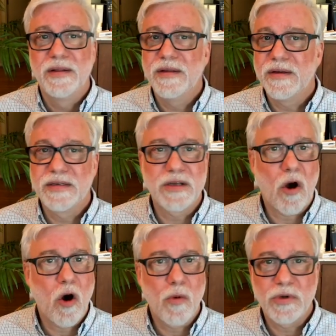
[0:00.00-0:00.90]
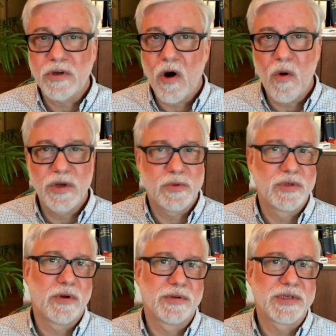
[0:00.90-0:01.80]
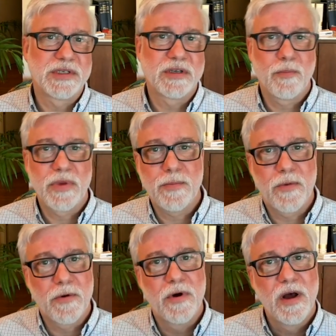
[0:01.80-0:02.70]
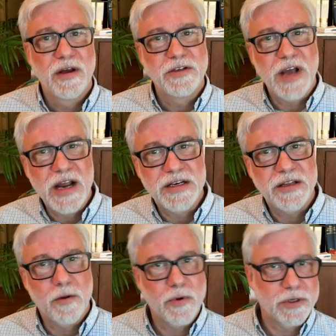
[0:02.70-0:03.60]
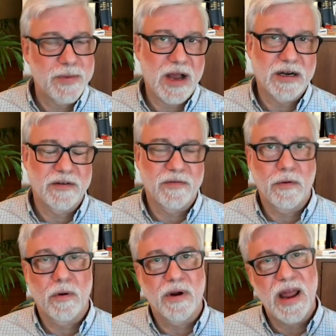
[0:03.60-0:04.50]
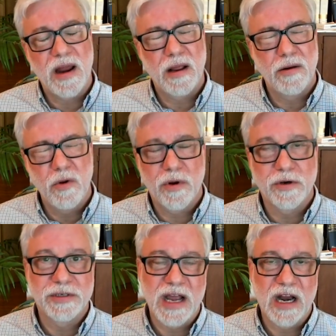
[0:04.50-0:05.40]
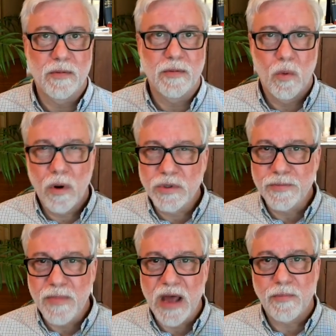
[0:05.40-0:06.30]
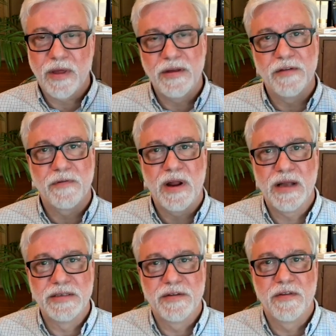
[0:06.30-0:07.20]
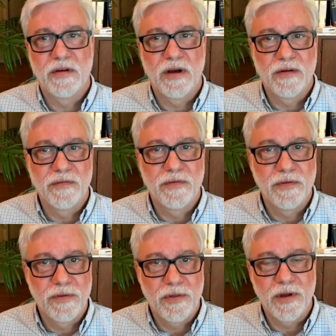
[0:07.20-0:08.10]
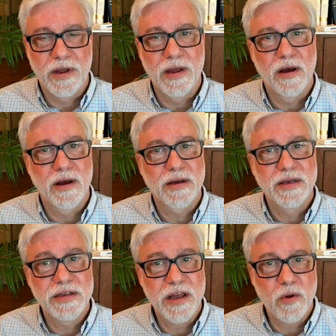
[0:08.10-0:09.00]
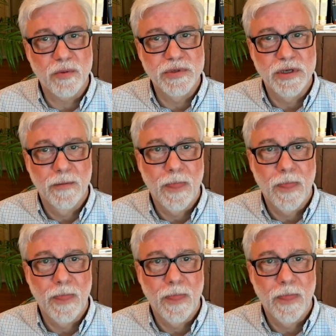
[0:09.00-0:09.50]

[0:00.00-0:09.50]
there's almost always results in some people changing their perspective or gaining new understanding about what was meant by the different ends of the continuums.